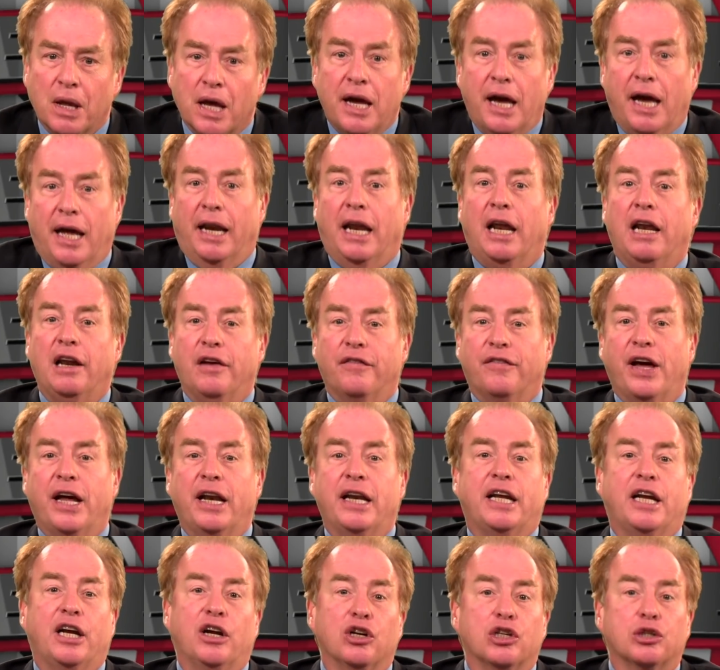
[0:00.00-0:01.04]
In any event,
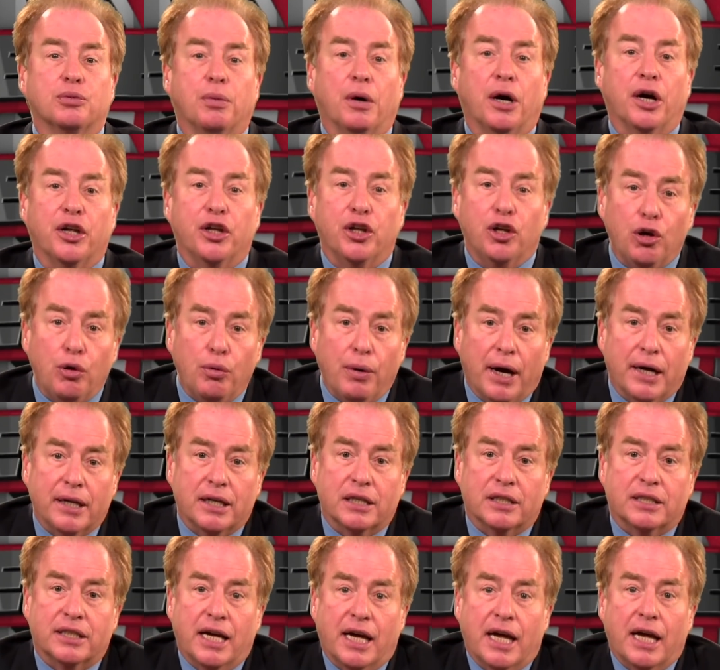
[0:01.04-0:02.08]
here's what you had to
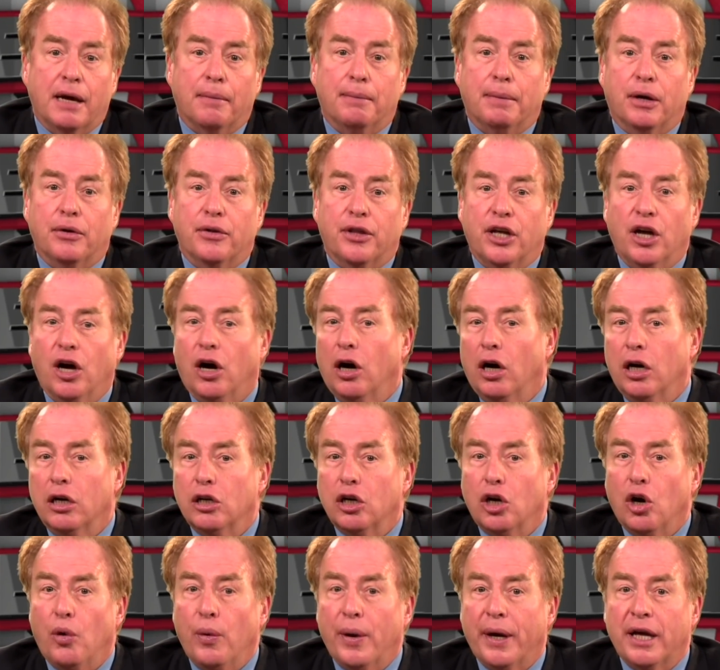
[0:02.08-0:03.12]
say about the
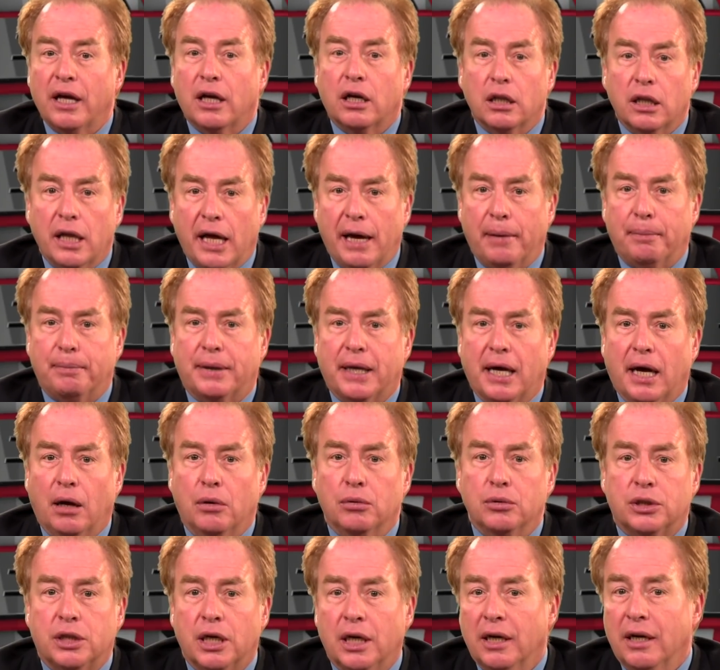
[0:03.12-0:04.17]
ongoing
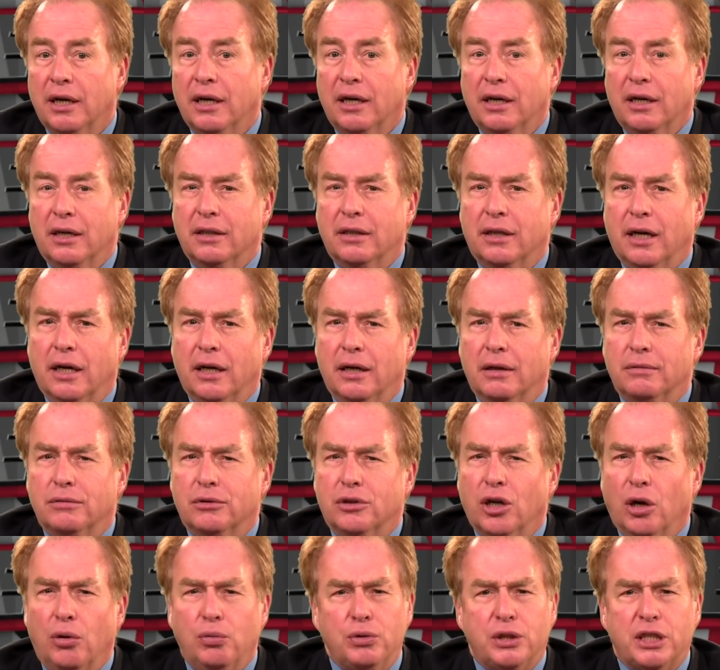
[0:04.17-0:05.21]
clampdowns that
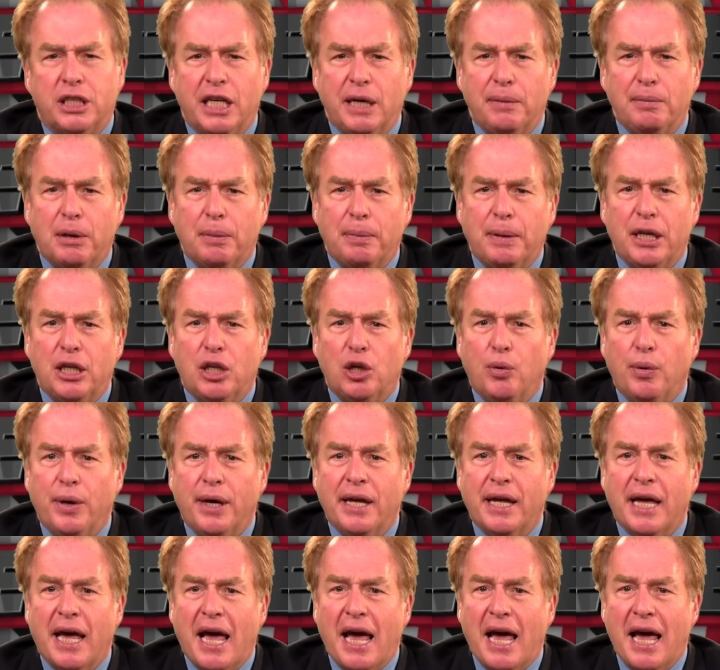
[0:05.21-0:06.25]
don't seem to be
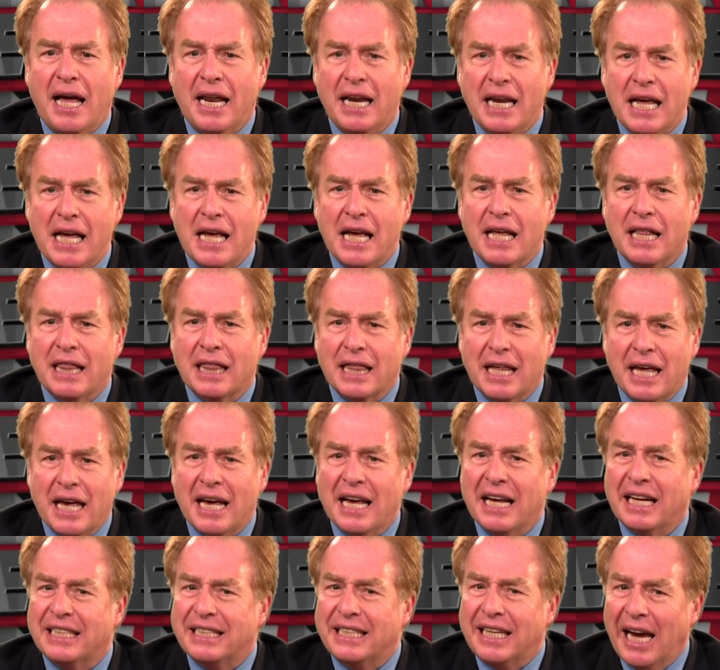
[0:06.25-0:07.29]
doing
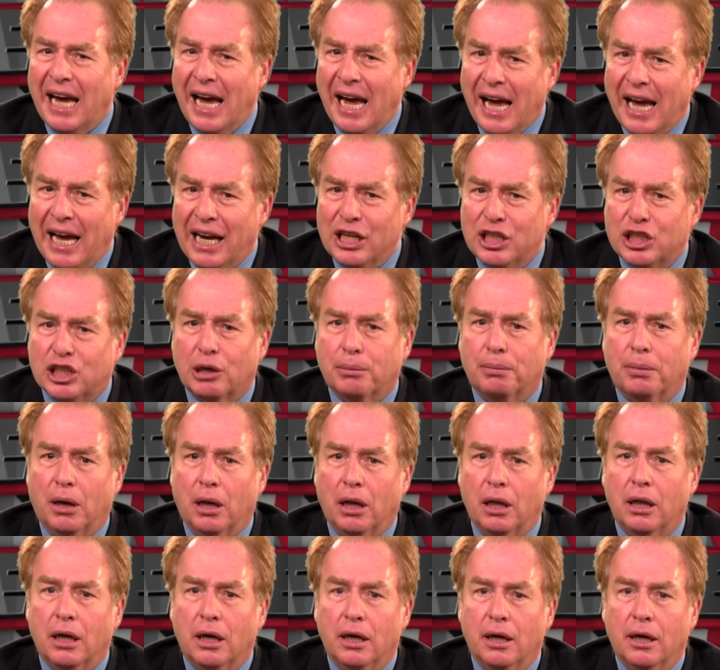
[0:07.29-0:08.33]
anything
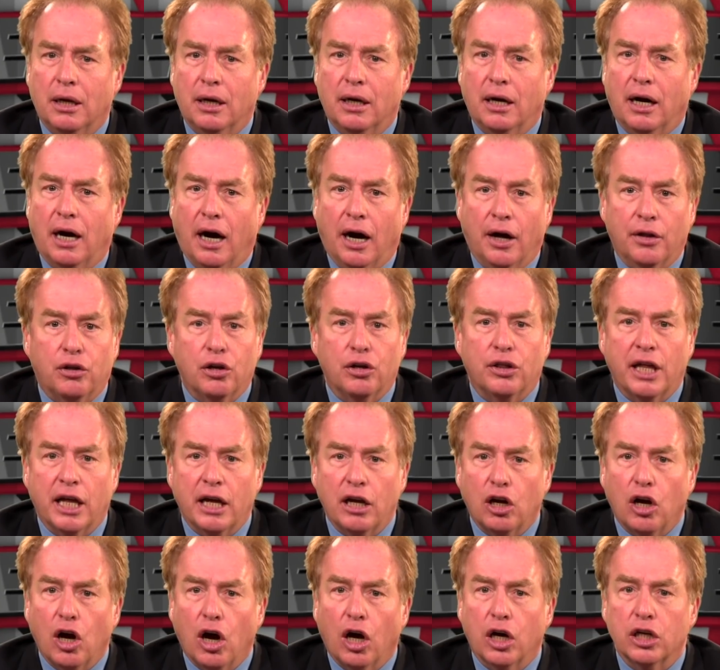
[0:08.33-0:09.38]
tangible other than
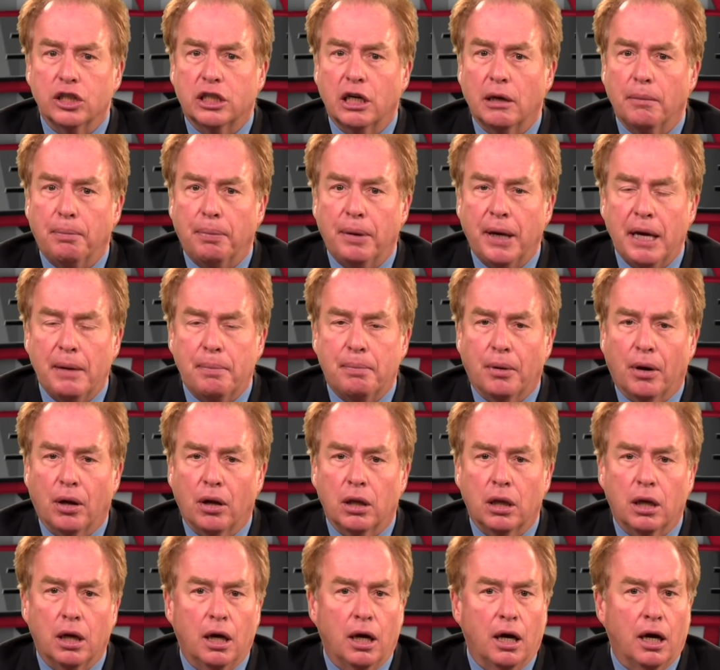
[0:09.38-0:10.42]
causing
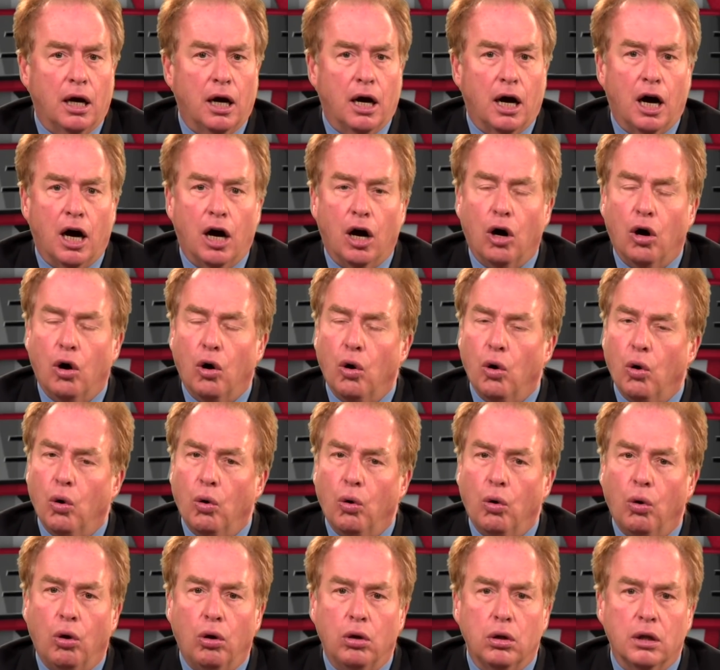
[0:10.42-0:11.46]
people a
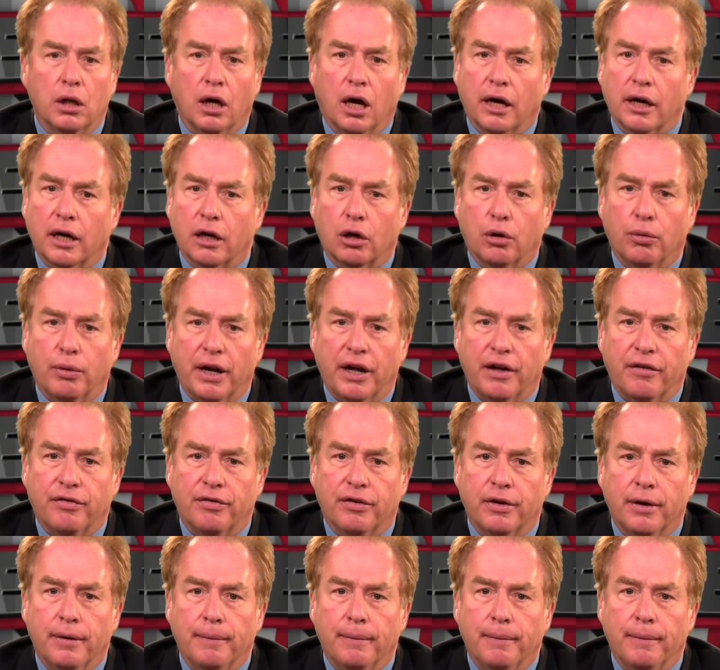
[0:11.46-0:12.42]
whole lot of grief.